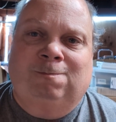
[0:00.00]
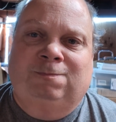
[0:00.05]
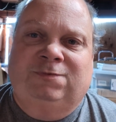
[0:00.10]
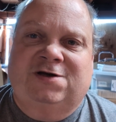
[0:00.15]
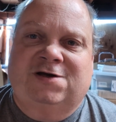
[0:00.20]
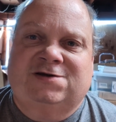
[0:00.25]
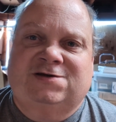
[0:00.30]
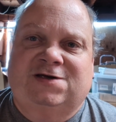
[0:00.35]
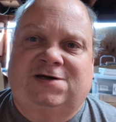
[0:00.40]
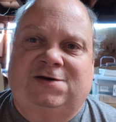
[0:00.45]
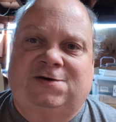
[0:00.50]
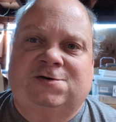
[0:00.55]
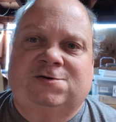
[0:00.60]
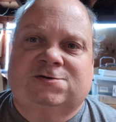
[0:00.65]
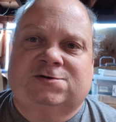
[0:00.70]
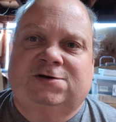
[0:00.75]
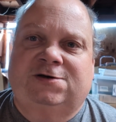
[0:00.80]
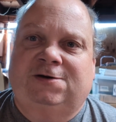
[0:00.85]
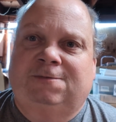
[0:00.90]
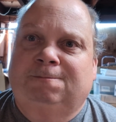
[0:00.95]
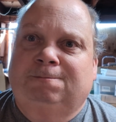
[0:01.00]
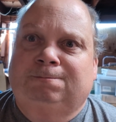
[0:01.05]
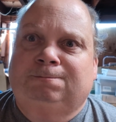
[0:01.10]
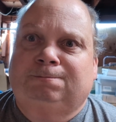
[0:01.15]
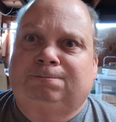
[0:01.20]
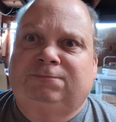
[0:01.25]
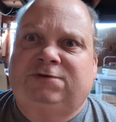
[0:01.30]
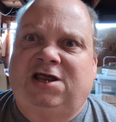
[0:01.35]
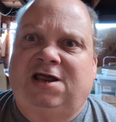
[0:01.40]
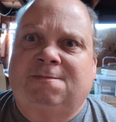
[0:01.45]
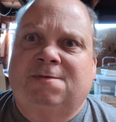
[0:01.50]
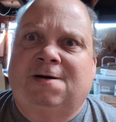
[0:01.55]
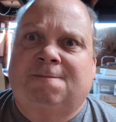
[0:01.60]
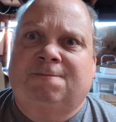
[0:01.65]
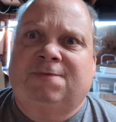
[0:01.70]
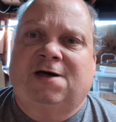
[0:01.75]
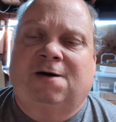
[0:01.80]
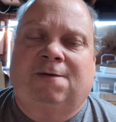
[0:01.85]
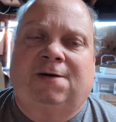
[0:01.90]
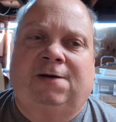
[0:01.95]
Because they usually team up
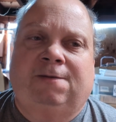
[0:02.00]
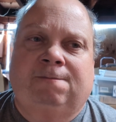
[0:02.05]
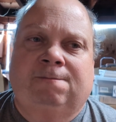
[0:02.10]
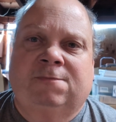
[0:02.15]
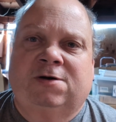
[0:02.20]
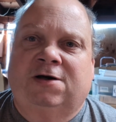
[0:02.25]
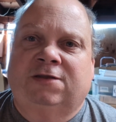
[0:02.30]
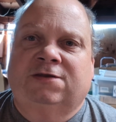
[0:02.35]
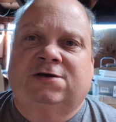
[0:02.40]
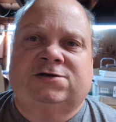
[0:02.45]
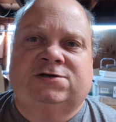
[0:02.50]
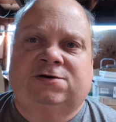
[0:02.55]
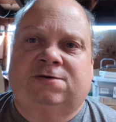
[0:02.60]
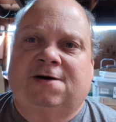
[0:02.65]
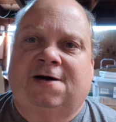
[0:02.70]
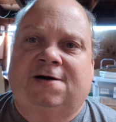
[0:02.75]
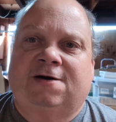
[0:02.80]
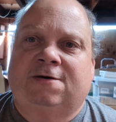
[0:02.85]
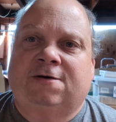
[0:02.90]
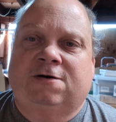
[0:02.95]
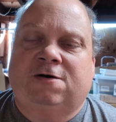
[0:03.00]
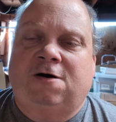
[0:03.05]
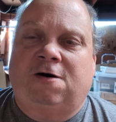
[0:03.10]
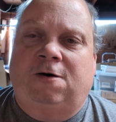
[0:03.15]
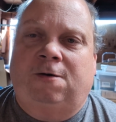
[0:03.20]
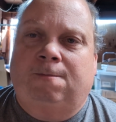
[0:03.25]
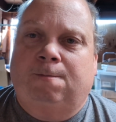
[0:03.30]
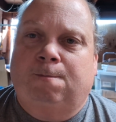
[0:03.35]
that way, unless they're out on a call.